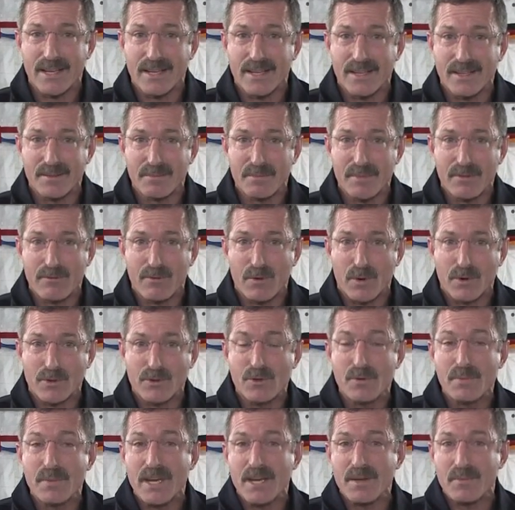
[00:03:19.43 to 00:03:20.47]
and before
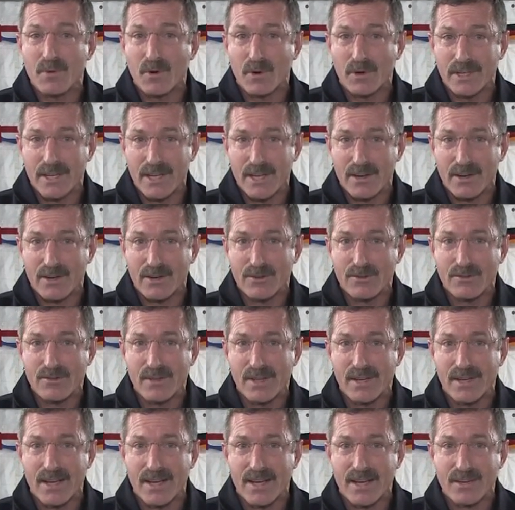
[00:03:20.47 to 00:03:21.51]
too many more years
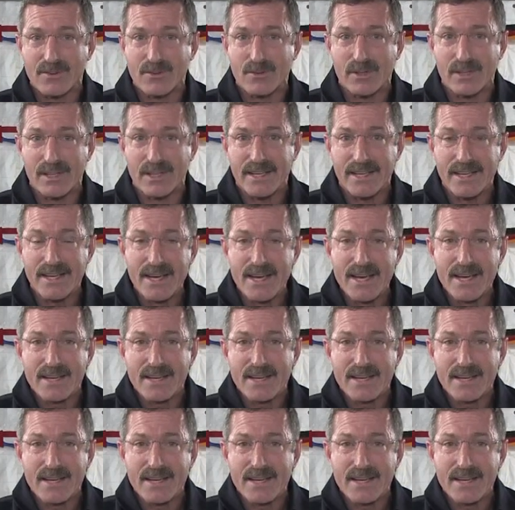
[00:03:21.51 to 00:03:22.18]
and actually